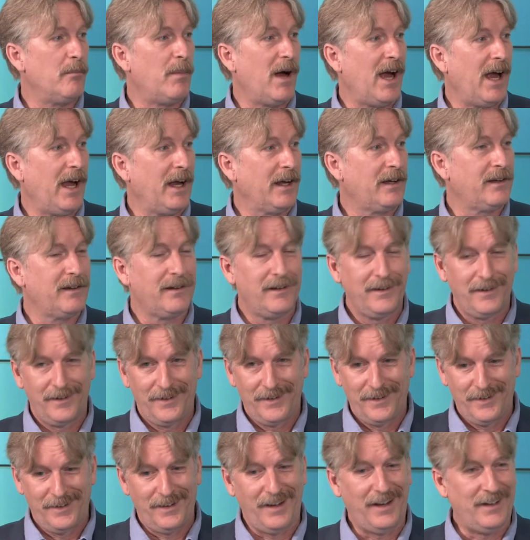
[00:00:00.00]
back
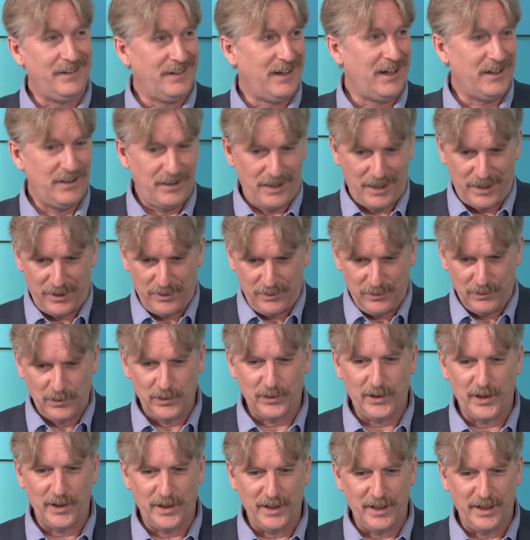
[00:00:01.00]
and
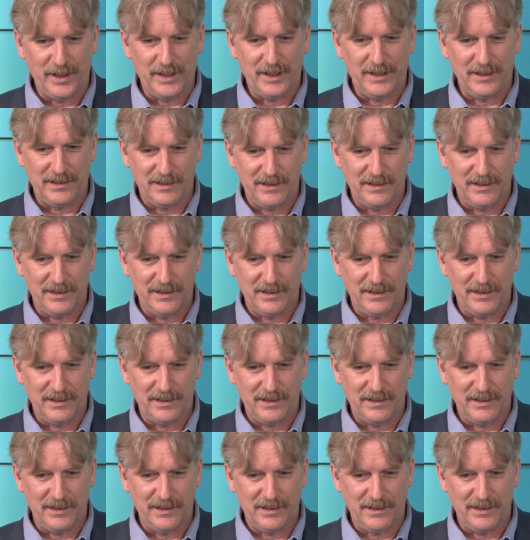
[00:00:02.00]
look at it